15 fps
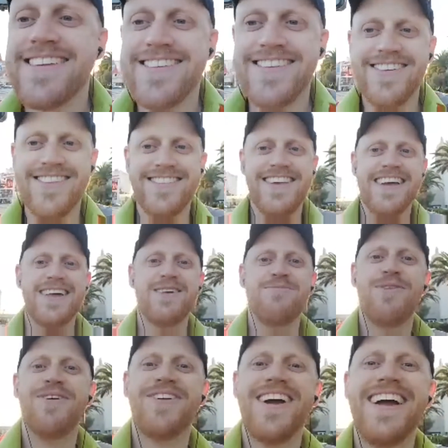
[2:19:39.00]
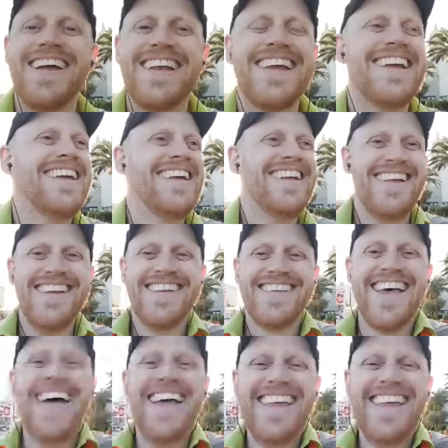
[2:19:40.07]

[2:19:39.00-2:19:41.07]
is still ticketable, right? So